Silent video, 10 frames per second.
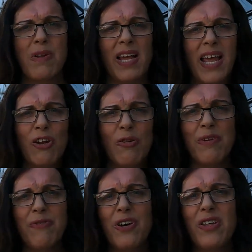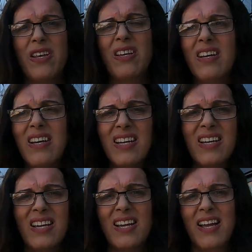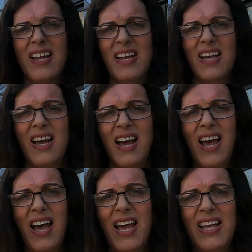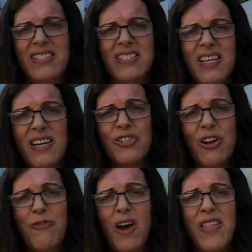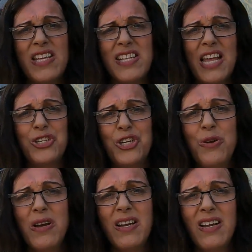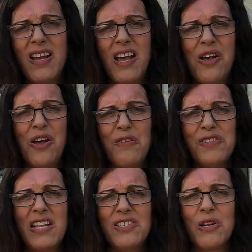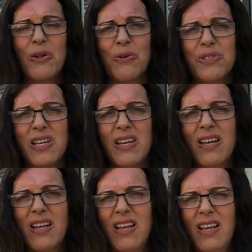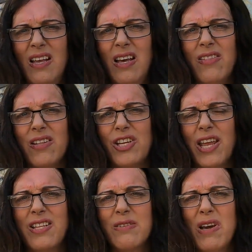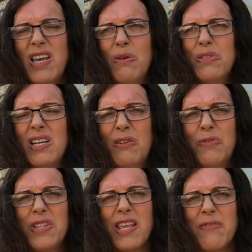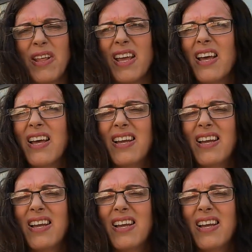But I'm going to head on a bit further and try and find that statue of Santa Claus, and then check into my hotel for the evening.